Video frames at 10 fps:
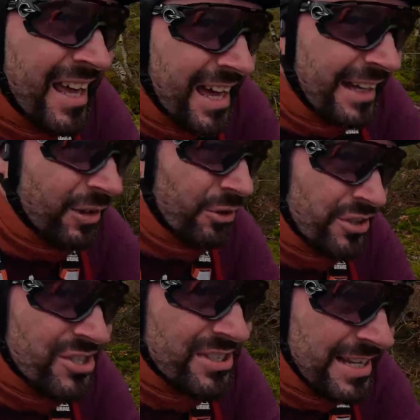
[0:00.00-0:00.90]
and it
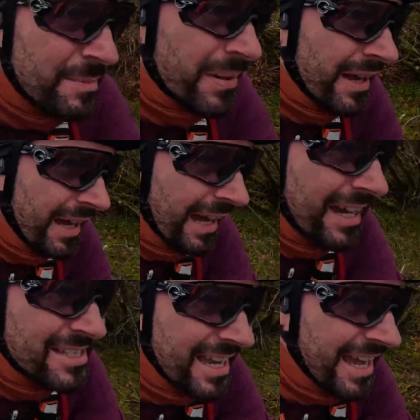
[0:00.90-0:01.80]
looks steep
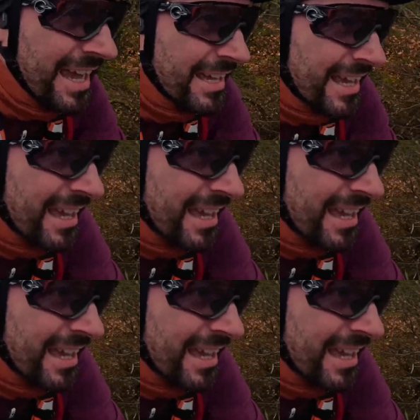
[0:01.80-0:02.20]
as heck.